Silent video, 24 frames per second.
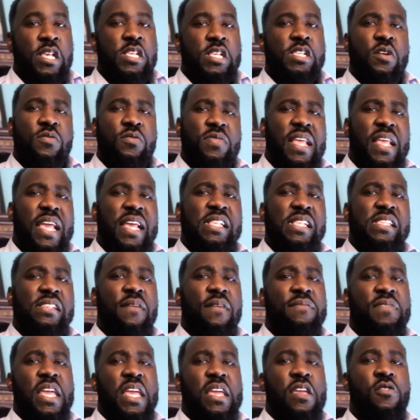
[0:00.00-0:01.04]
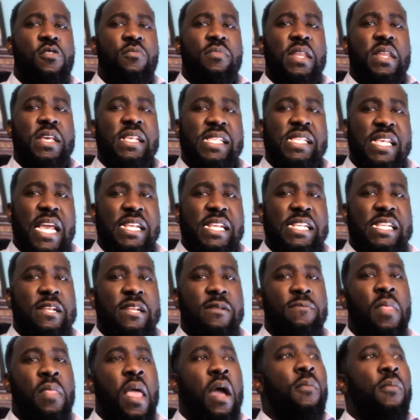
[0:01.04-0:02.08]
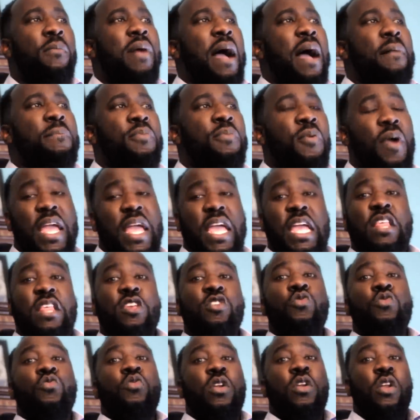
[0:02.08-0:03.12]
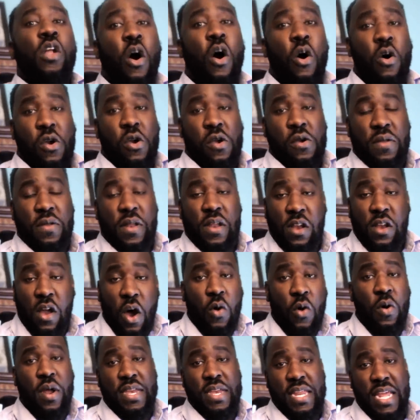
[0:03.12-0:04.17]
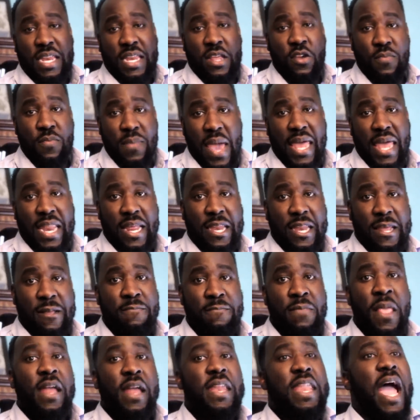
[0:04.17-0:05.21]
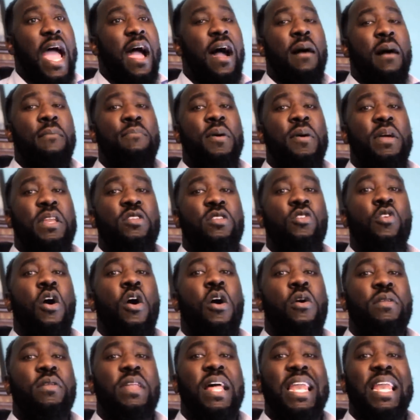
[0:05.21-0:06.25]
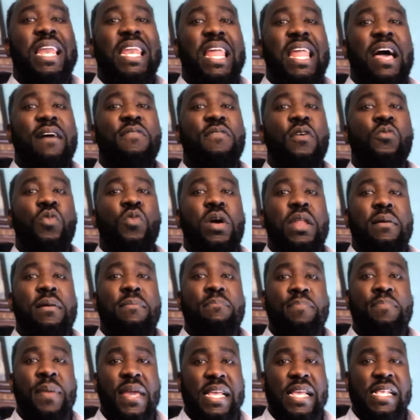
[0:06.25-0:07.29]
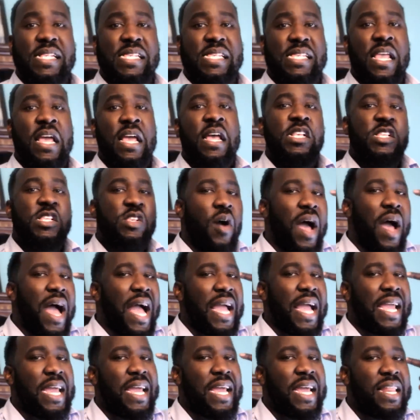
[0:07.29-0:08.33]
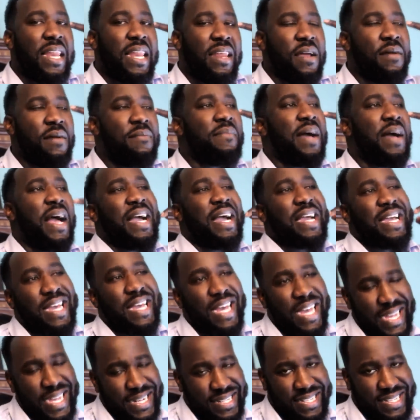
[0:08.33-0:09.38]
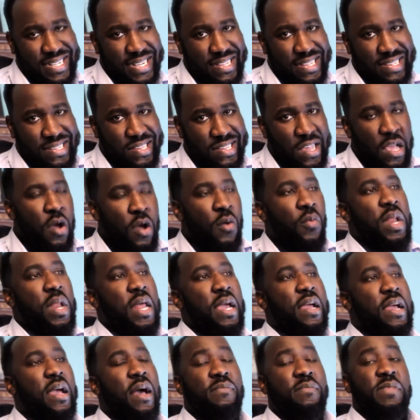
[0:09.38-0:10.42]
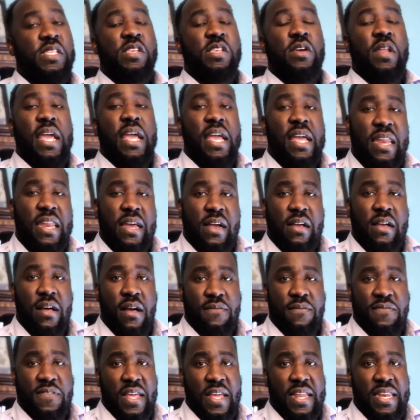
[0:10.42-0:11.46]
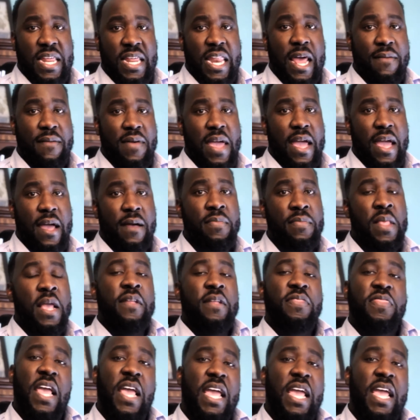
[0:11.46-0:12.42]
So things of dehumanization, by bringing you lower than humanity. Now I'm putting you on the level with a beast so I can clear my conscience when it comes to the inner conflict that I have.